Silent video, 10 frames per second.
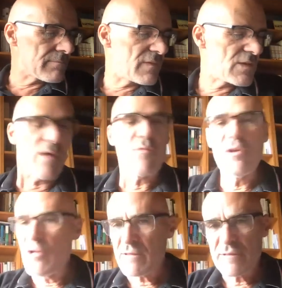So I will
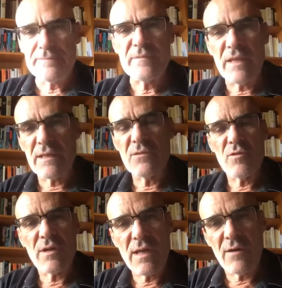not take
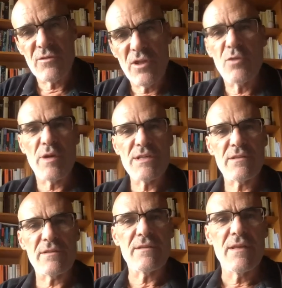account
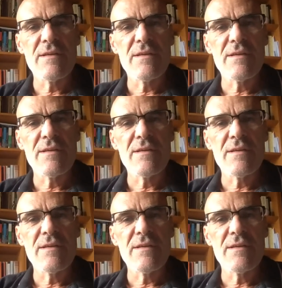non-Western